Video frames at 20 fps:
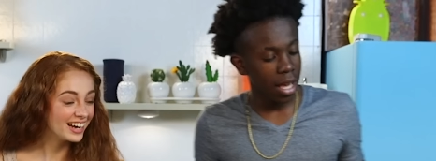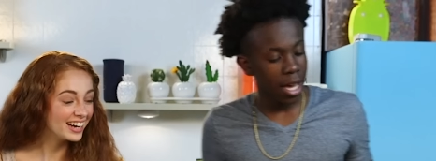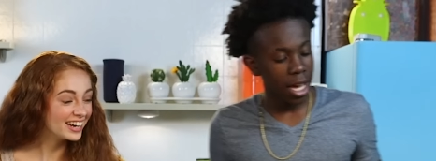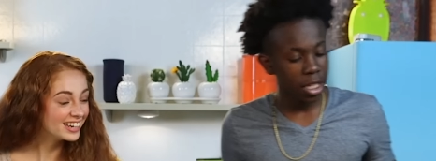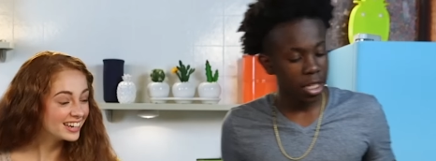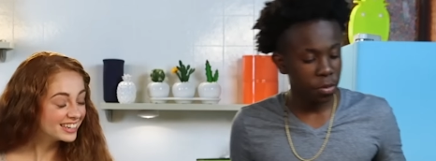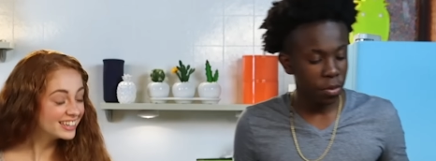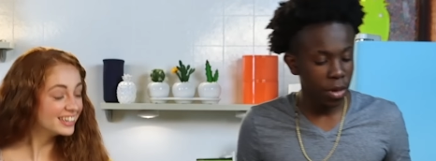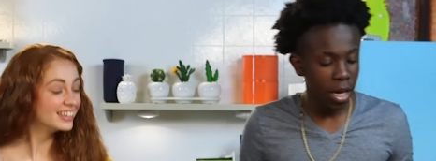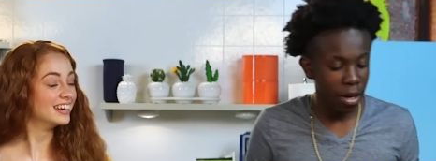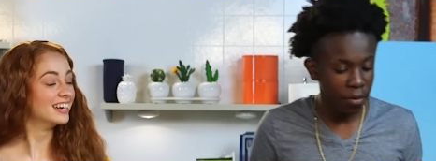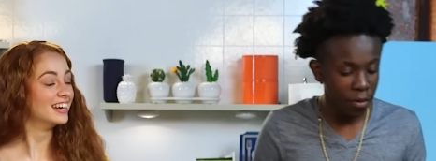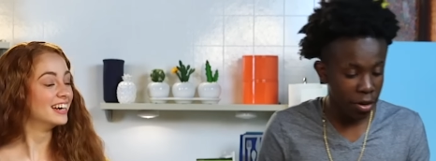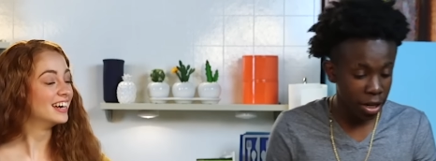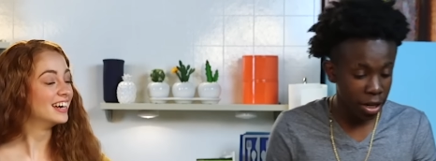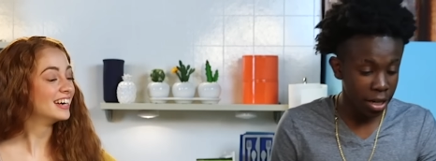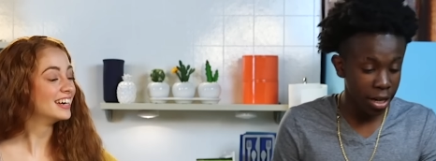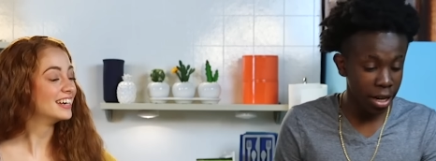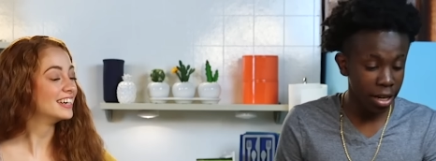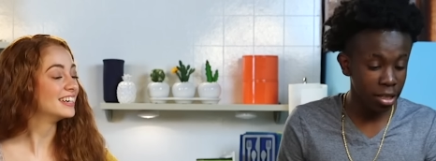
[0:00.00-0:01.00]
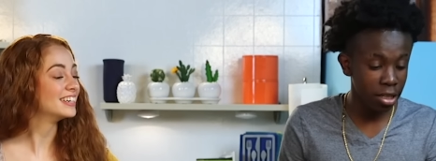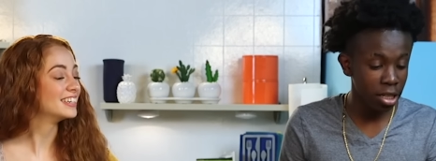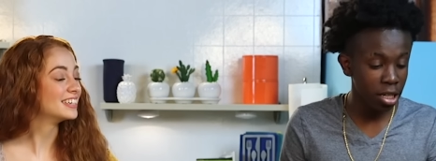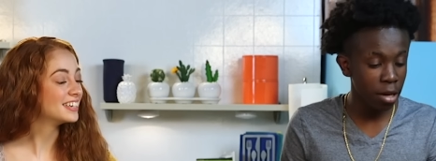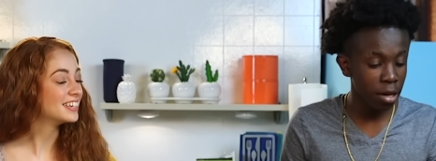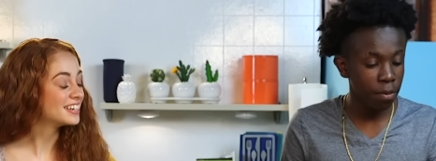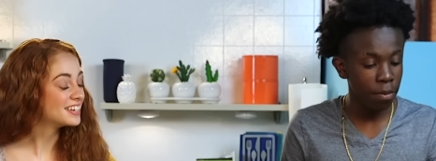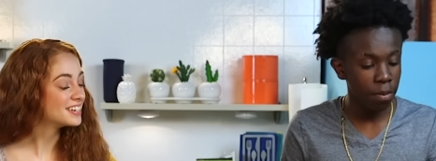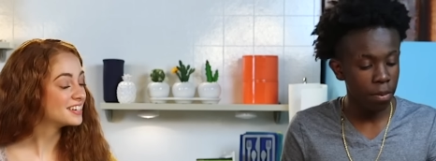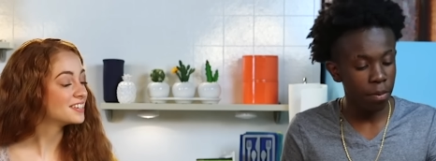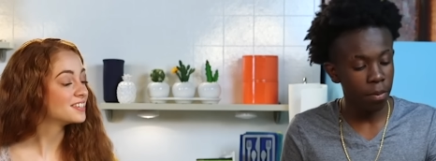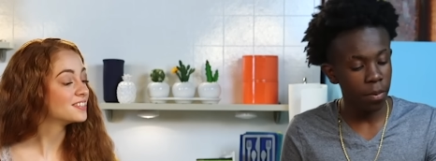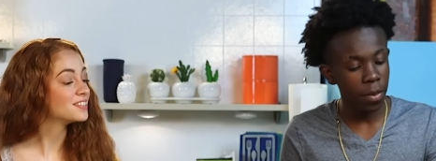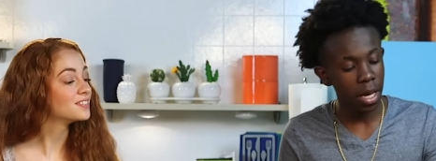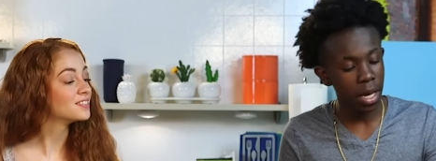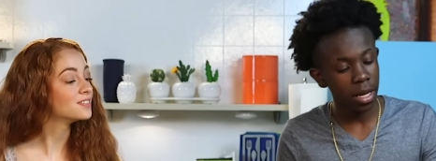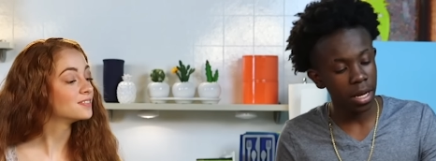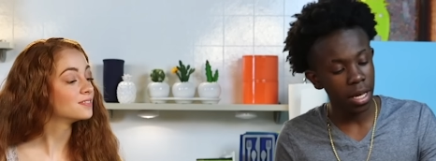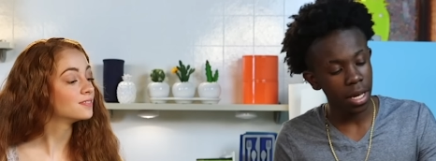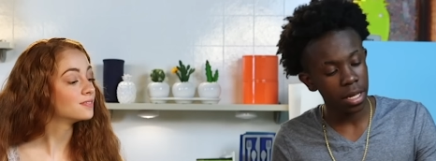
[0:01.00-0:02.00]
Speaker 1: Last, we have our ketchup,
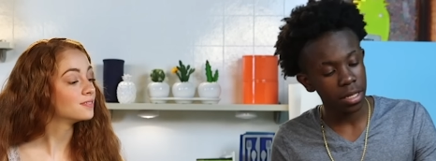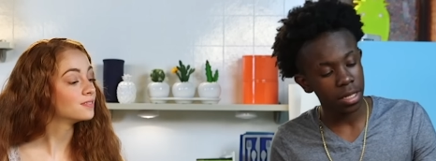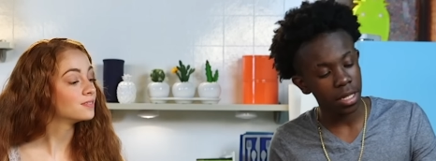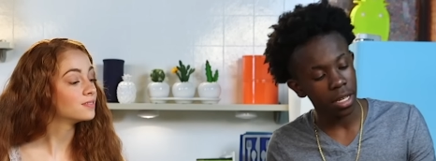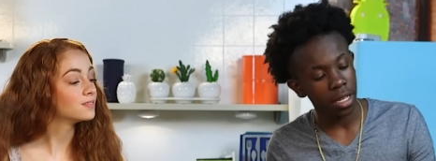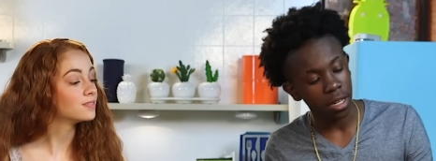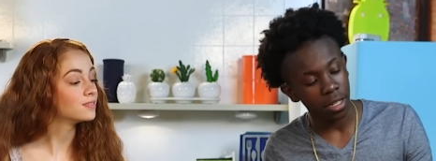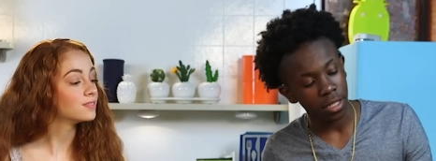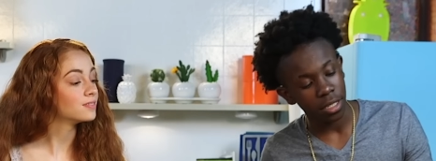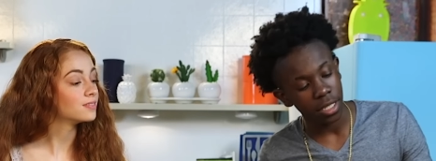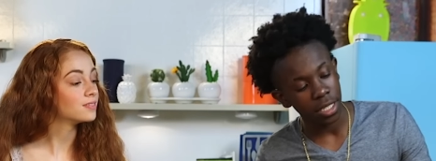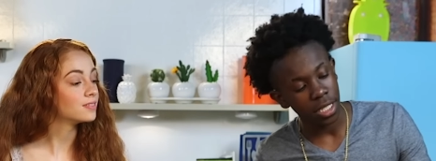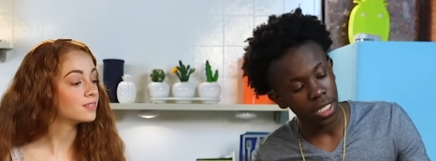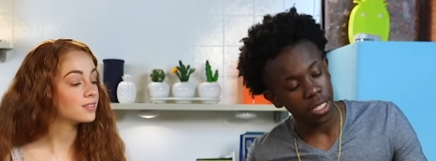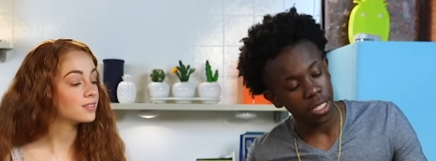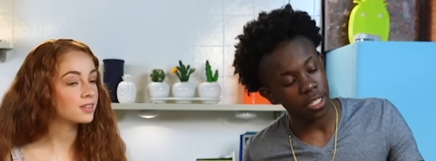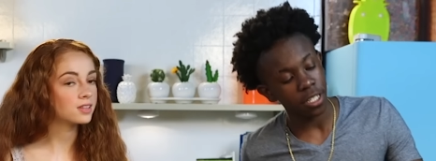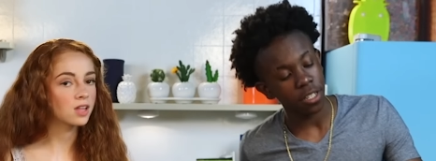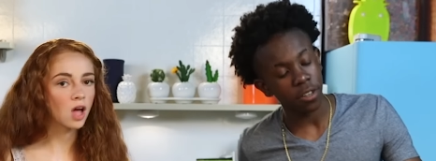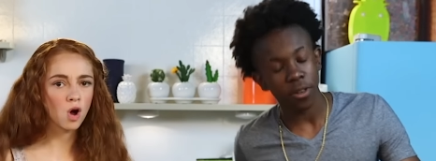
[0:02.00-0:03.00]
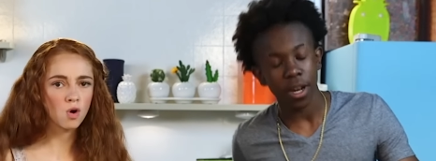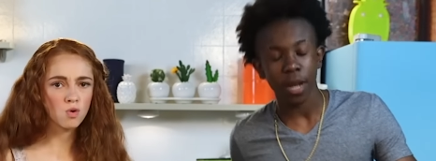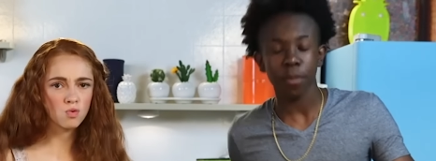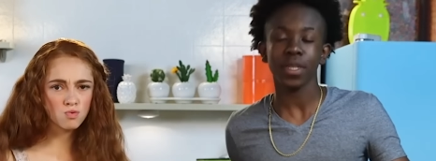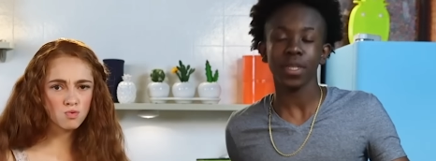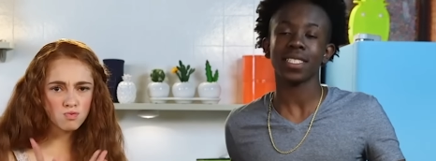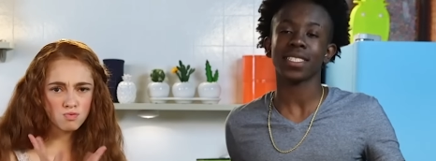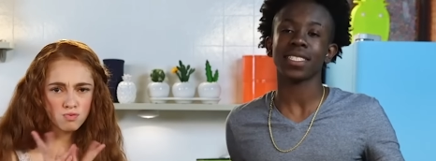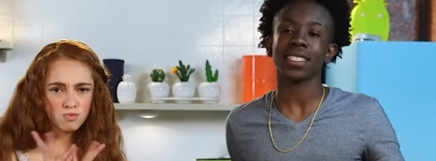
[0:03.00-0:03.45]
mayonnaise, and our secret Krabby